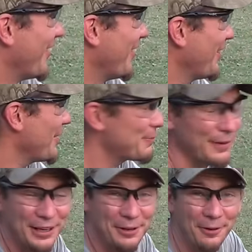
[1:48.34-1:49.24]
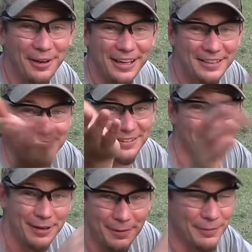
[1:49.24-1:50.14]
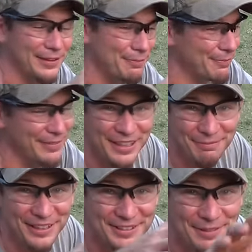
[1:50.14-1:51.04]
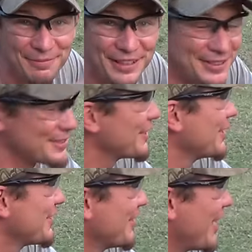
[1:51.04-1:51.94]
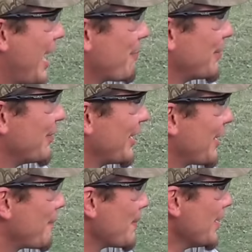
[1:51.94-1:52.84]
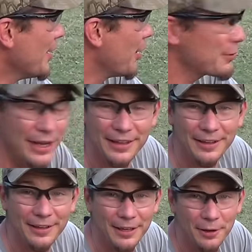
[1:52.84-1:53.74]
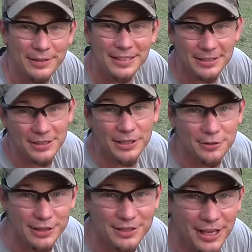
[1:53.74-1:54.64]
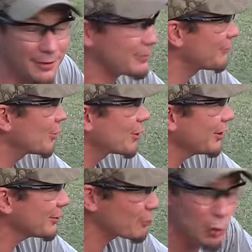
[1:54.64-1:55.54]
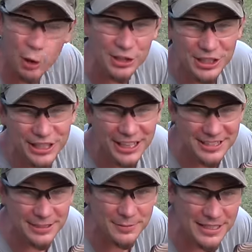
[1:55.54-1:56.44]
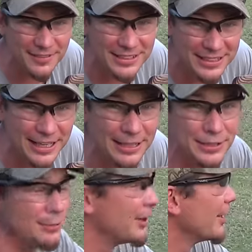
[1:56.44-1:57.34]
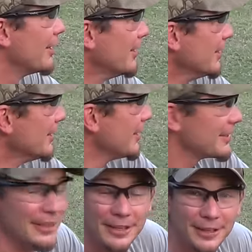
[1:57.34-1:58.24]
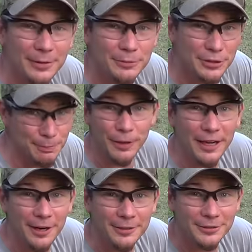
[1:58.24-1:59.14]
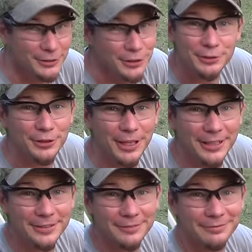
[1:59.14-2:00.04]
that was pretty cool. I guess we're going to put the picture in picture so you'll see what happened. But okay, there you go. A tick shot, trick shot with a Quartzin Custom 17 HMR. Y'all just pray hard and shoot straight.